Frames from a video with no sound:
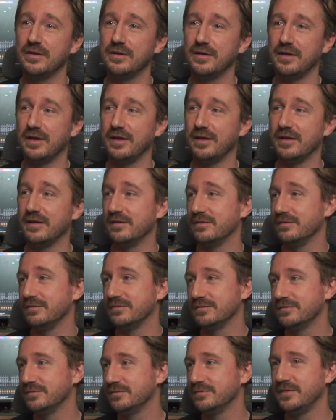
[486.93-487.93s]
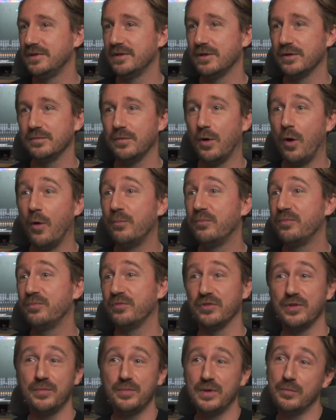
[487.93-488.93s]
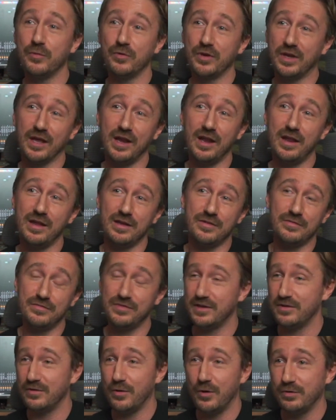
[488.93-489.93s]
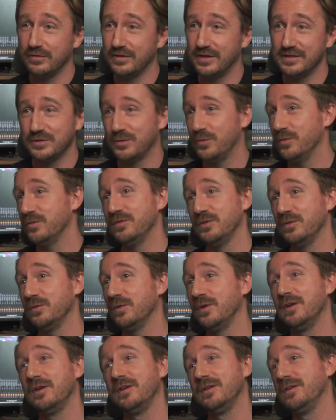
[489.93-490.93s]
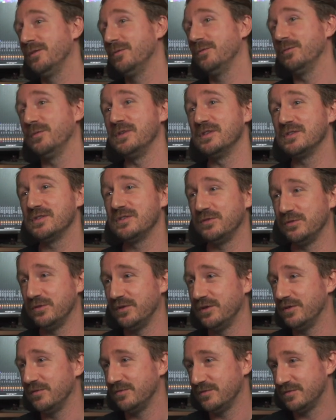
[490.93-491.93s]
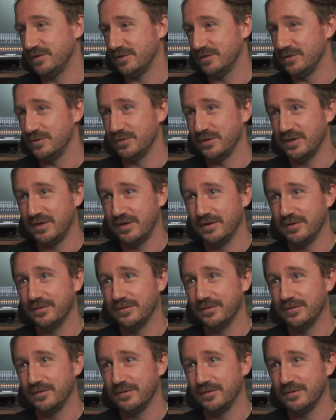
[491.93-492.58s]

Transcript: and hopefully people get it, and if they don't, that's cool too. Definitely. We're just doing it to do it.